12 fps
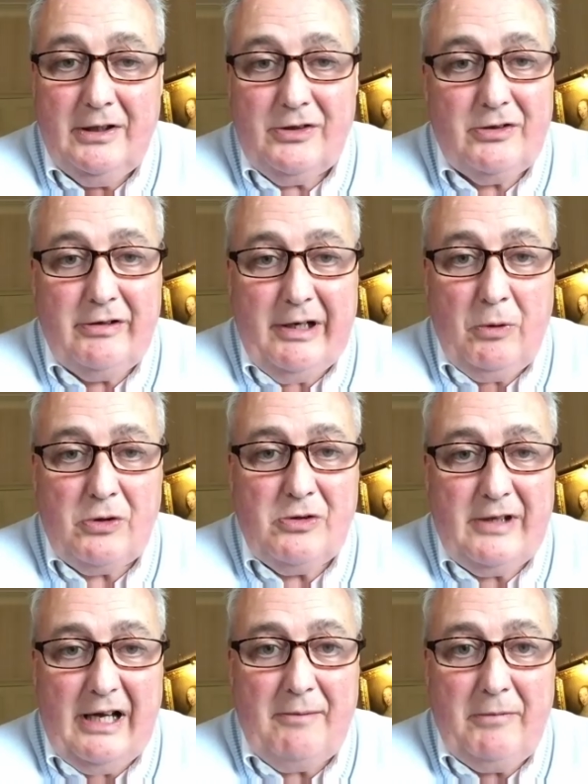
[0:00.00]
So he wasn't
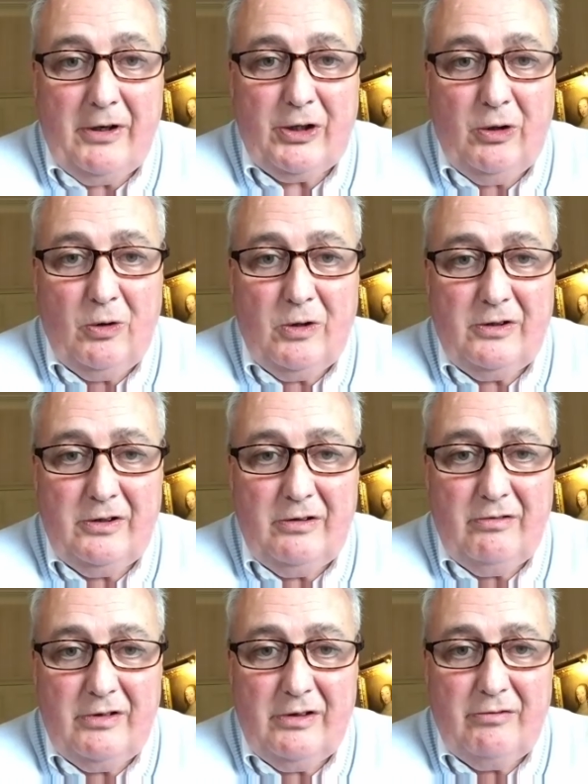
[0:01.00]
that much older
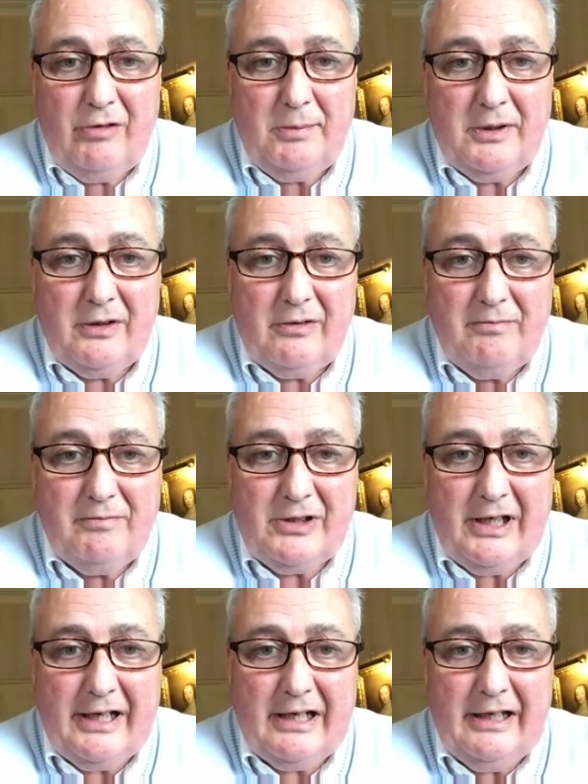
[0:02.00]
than Robert,
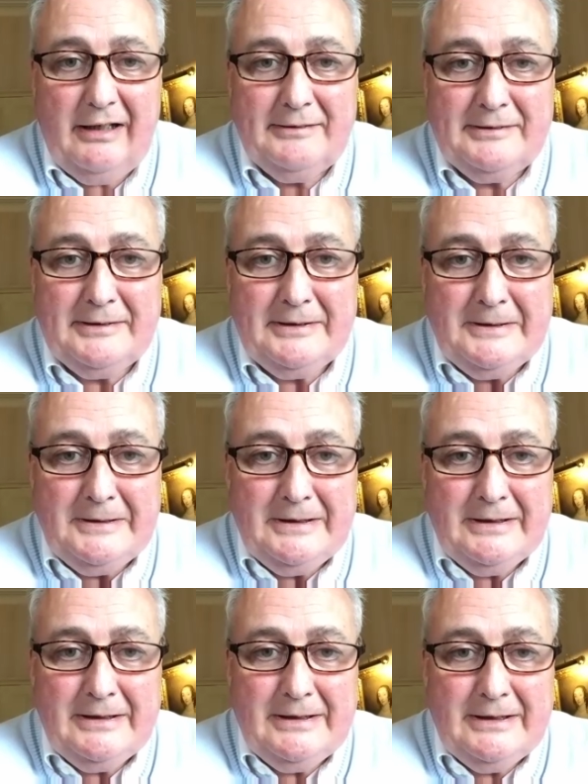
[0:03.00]
sadly.
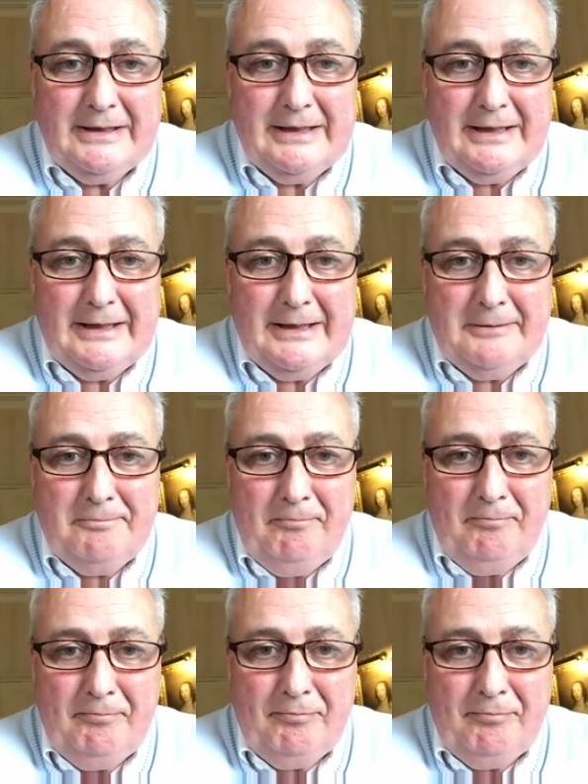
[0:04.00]
And